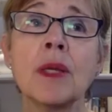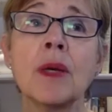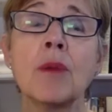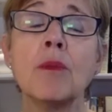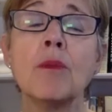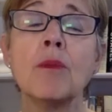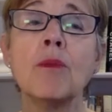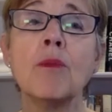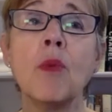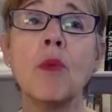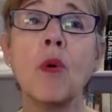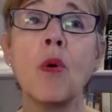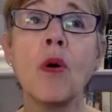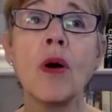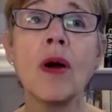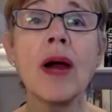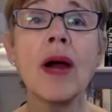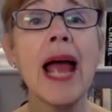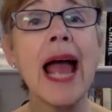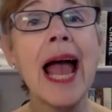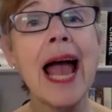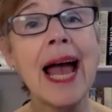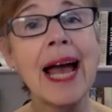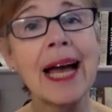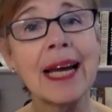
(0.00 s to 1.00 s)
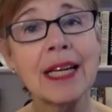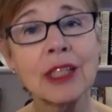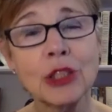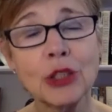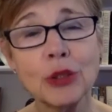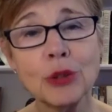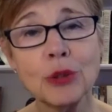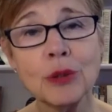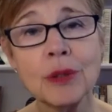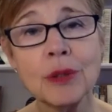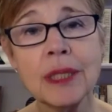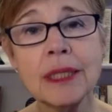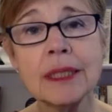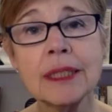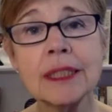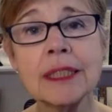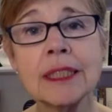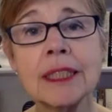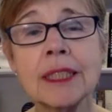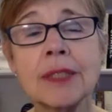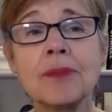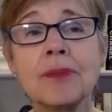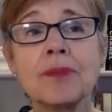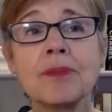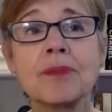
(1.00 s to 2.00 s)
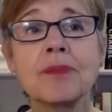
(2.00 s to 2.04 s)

more accurate